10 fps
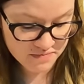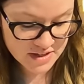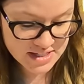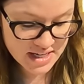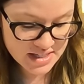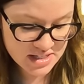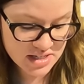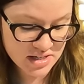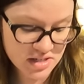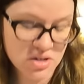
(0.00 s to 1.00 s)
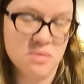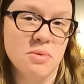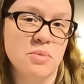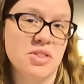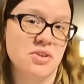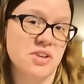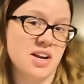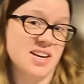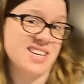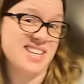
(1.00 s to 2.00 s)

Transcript: visit to determine whether or not I